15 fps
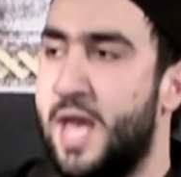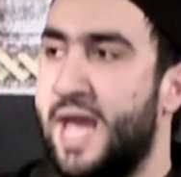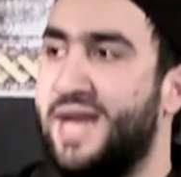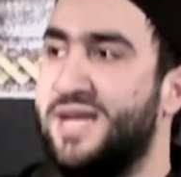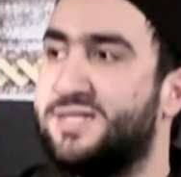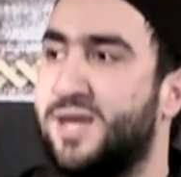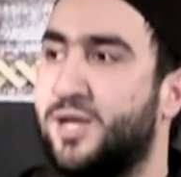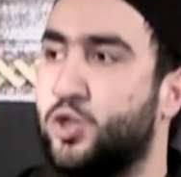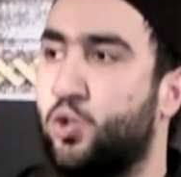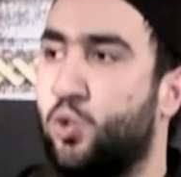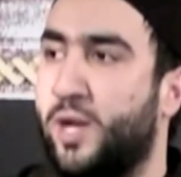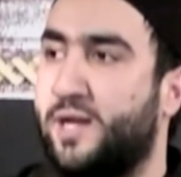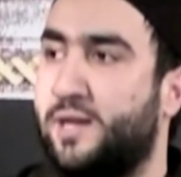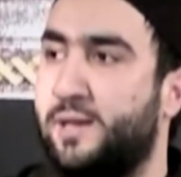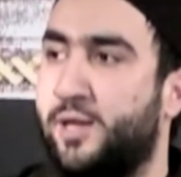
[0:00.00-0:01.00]
He said,
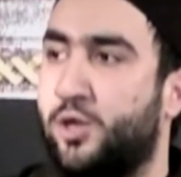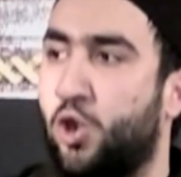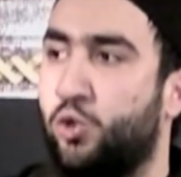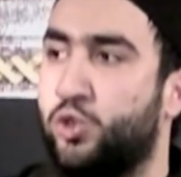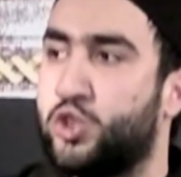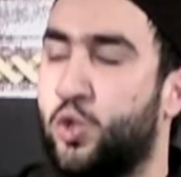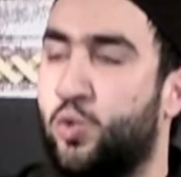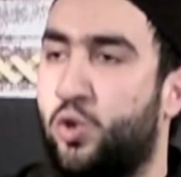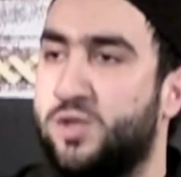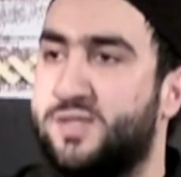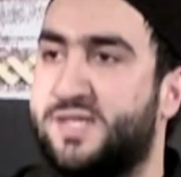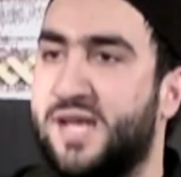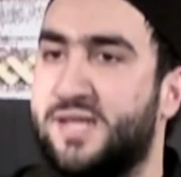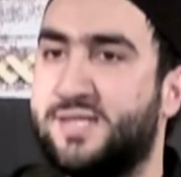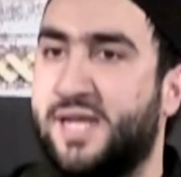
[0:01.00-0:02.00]
quickly go
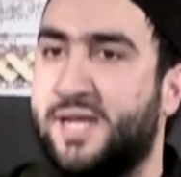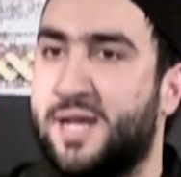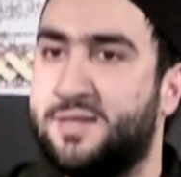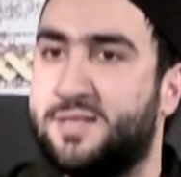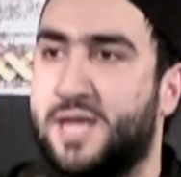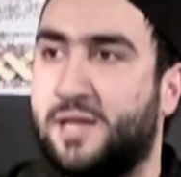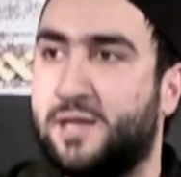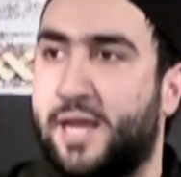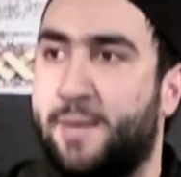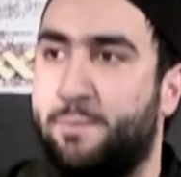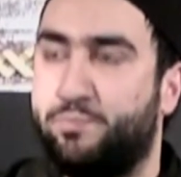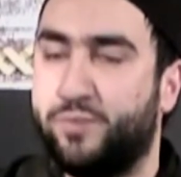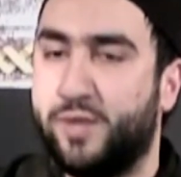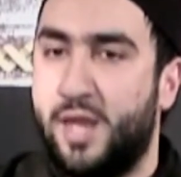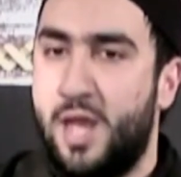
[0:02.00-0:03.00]
towards Yazid and tell
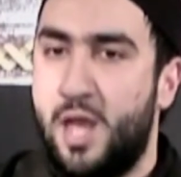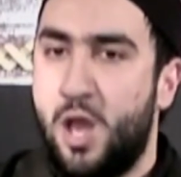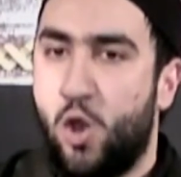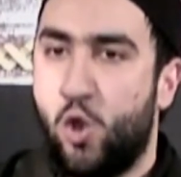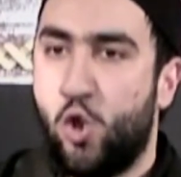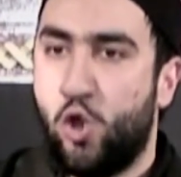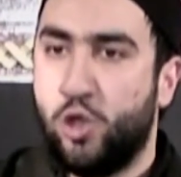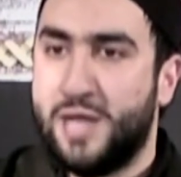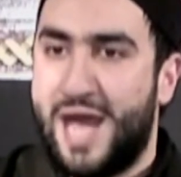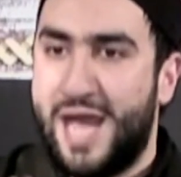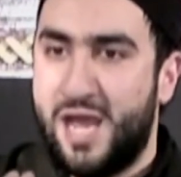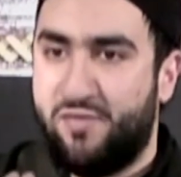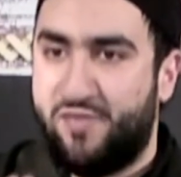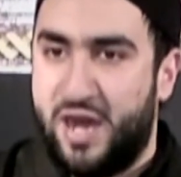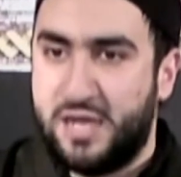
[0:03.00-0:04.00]
him, all I
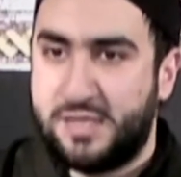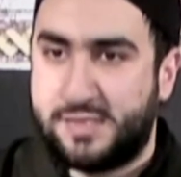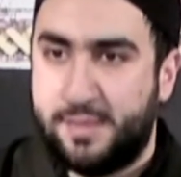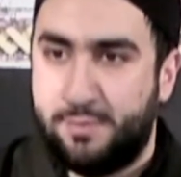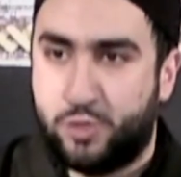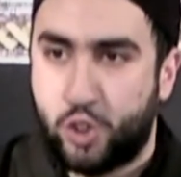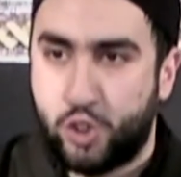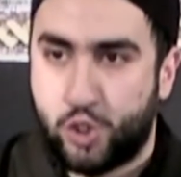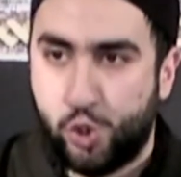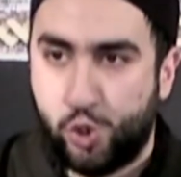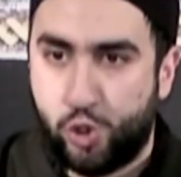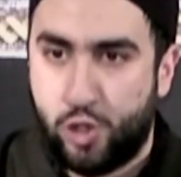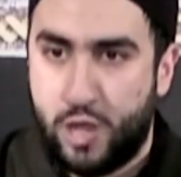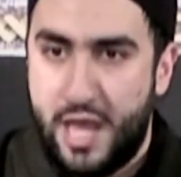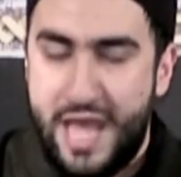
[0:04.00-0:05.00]
have asked him to
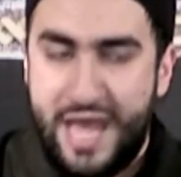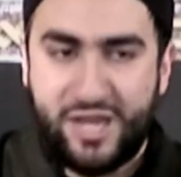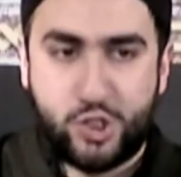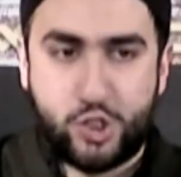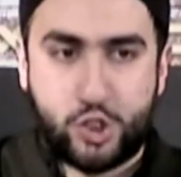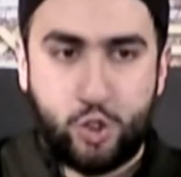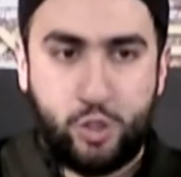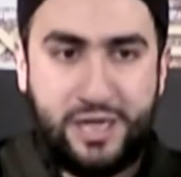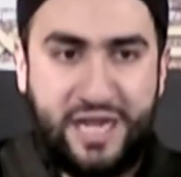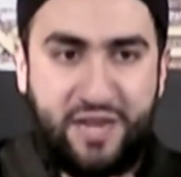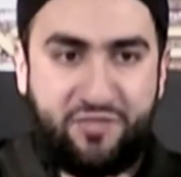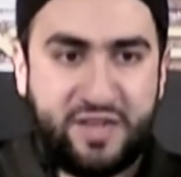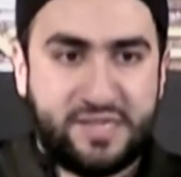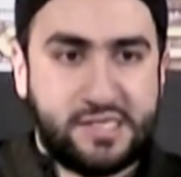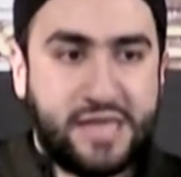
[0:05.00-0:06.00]
do is to
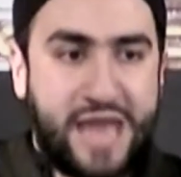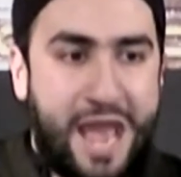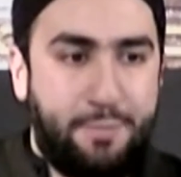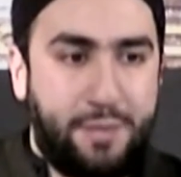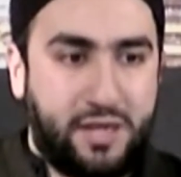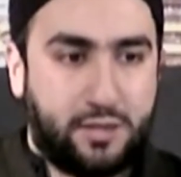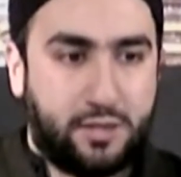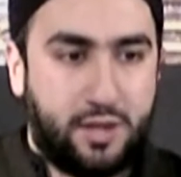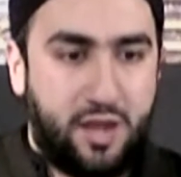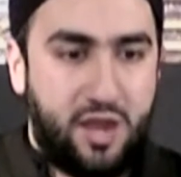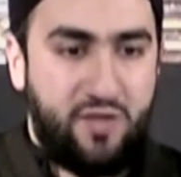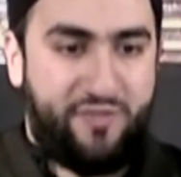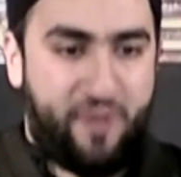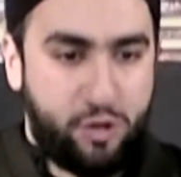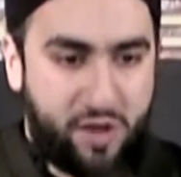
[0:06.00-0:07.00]
leave his cabin
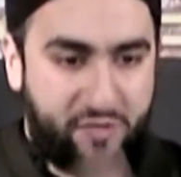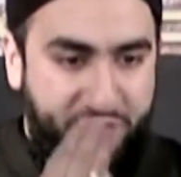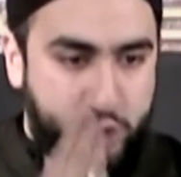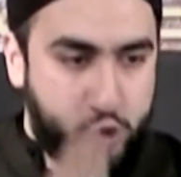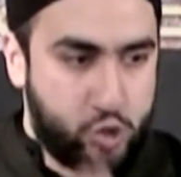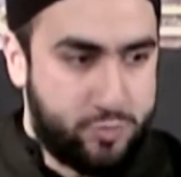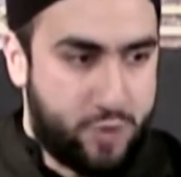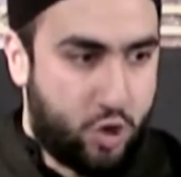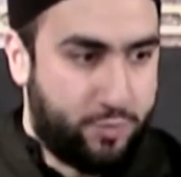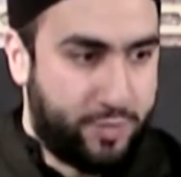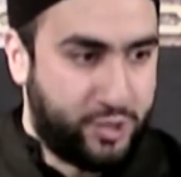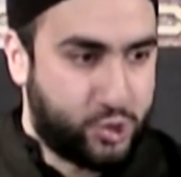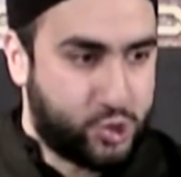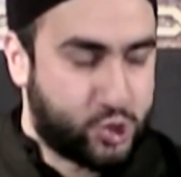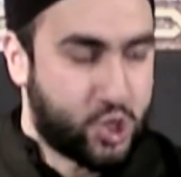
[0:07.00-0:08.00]
for a few
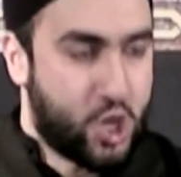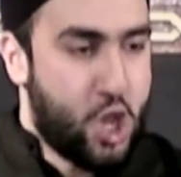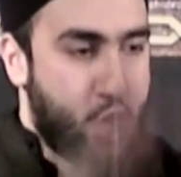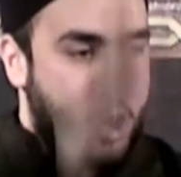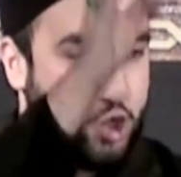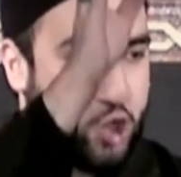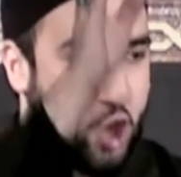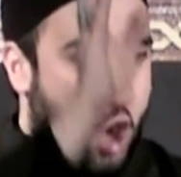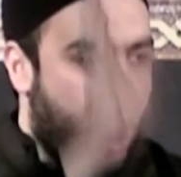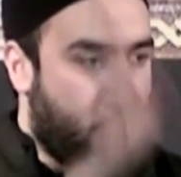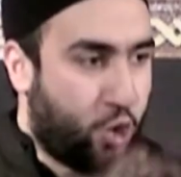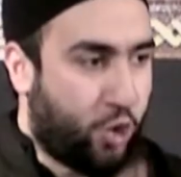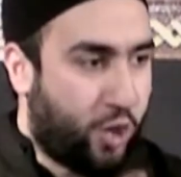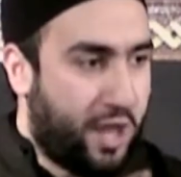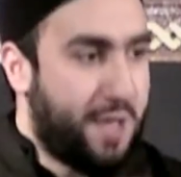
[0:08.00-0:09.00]
moments,
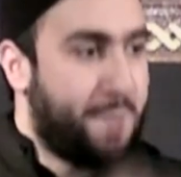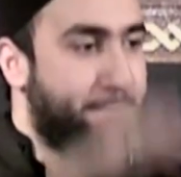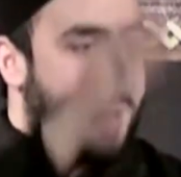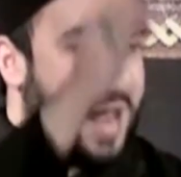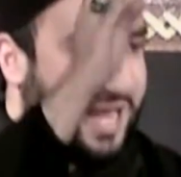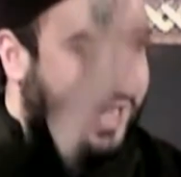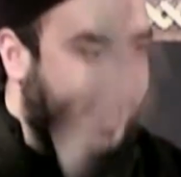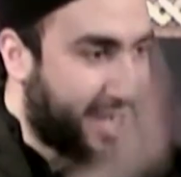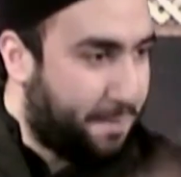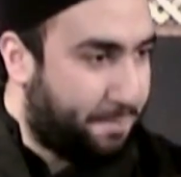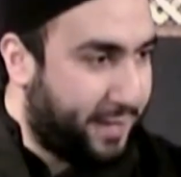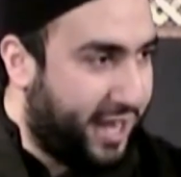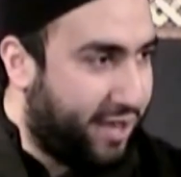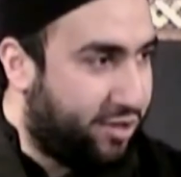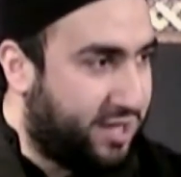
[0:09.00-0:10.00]
go, make an
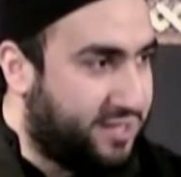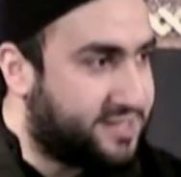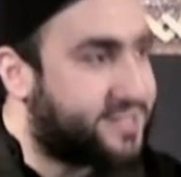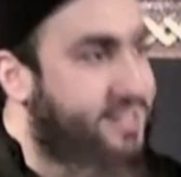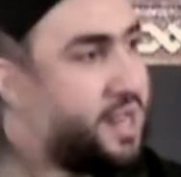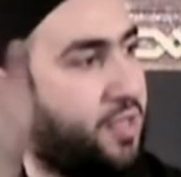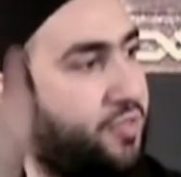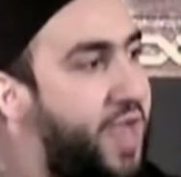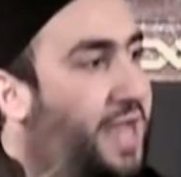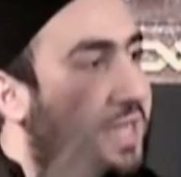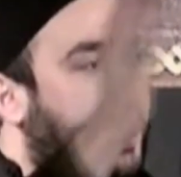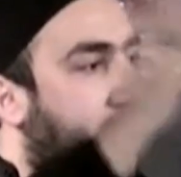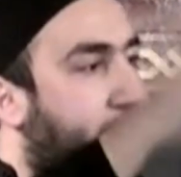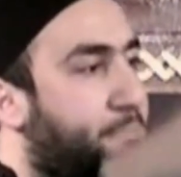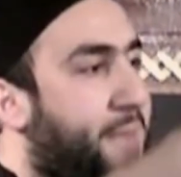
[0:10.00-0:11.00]
appearance,
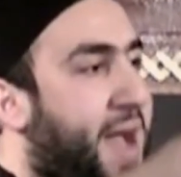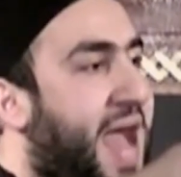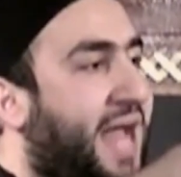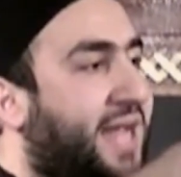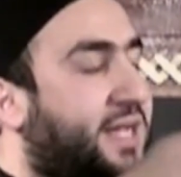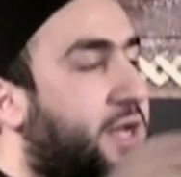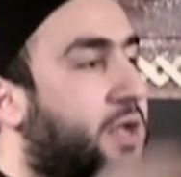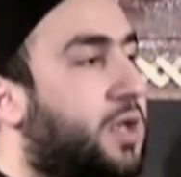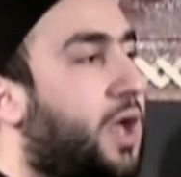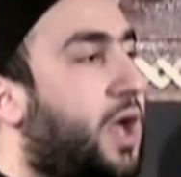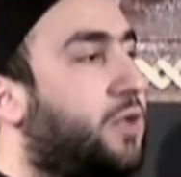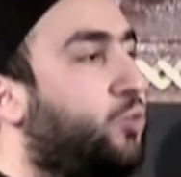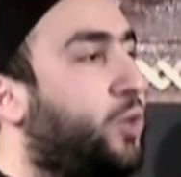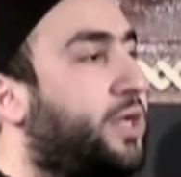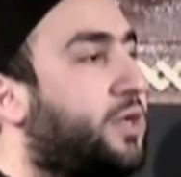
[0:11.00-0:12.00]
then come back,
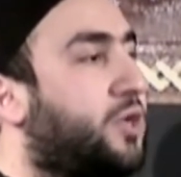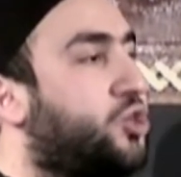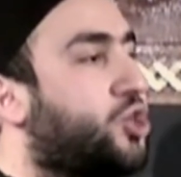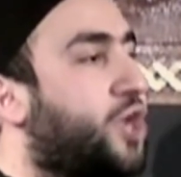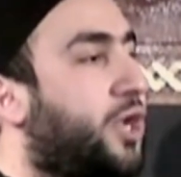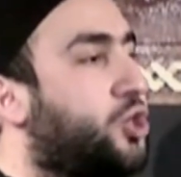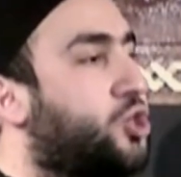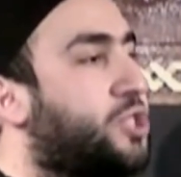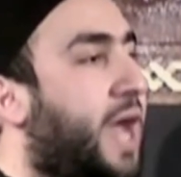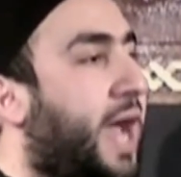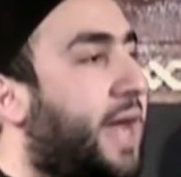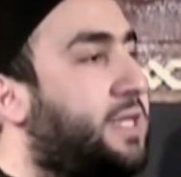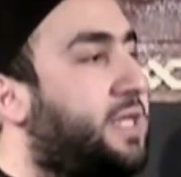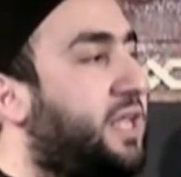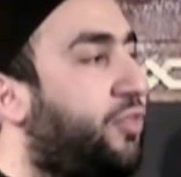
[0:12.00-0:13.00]
and we can change the
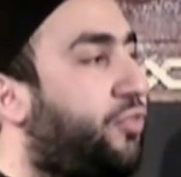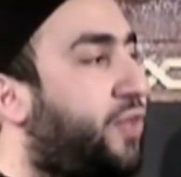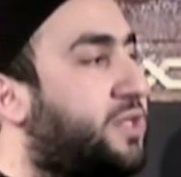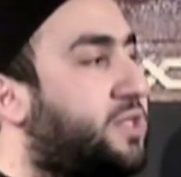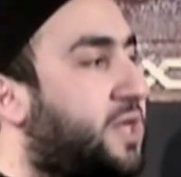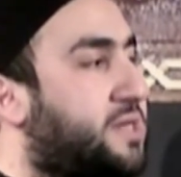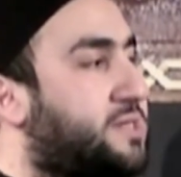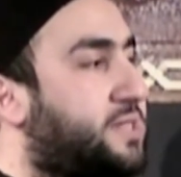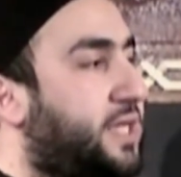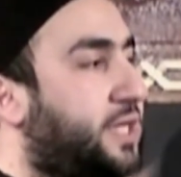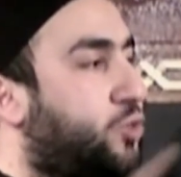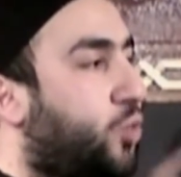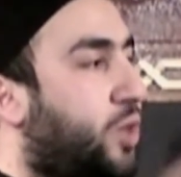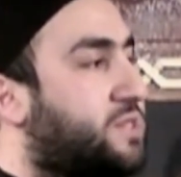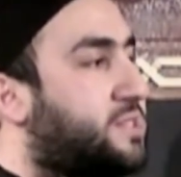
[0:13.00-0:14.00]
hadith that
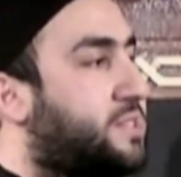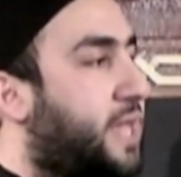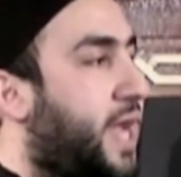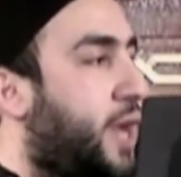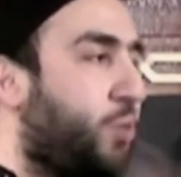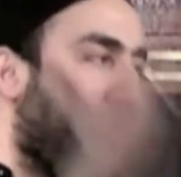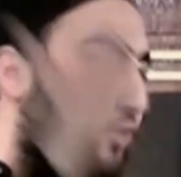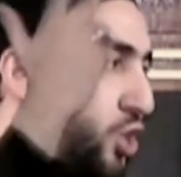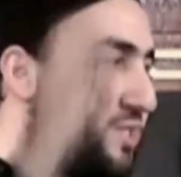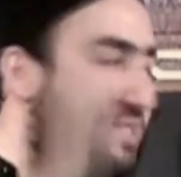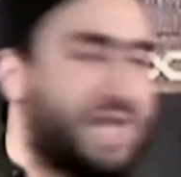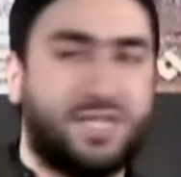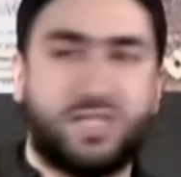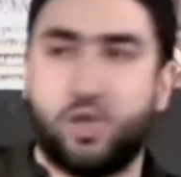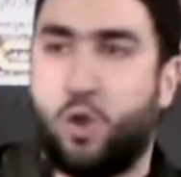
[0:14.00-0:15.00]
Yazid was there with
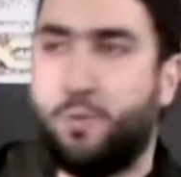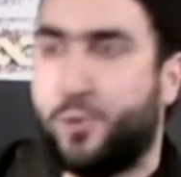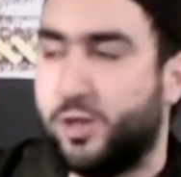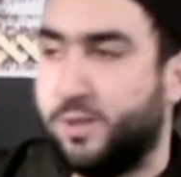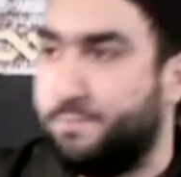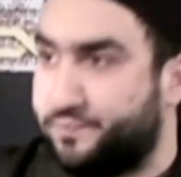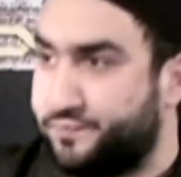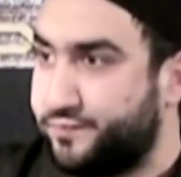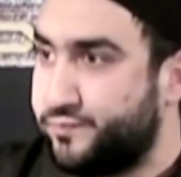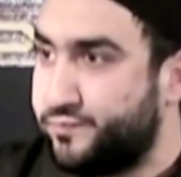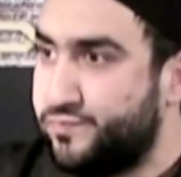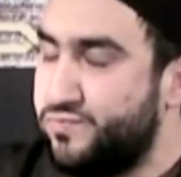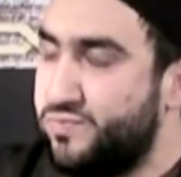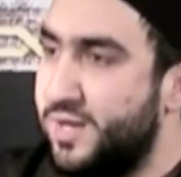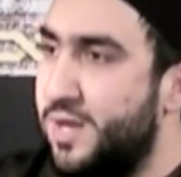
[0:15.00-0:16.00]
Constantinople.
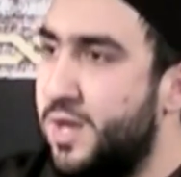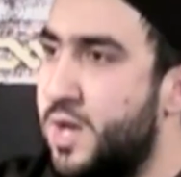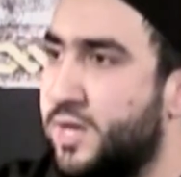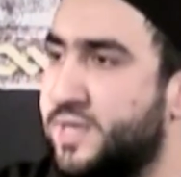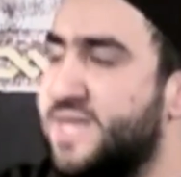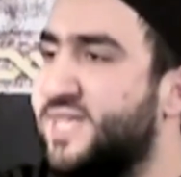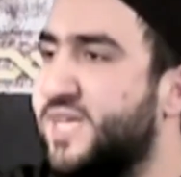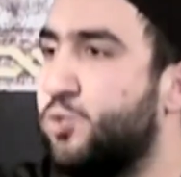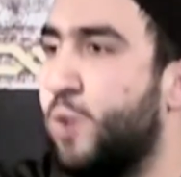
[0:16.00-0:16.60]
Yazid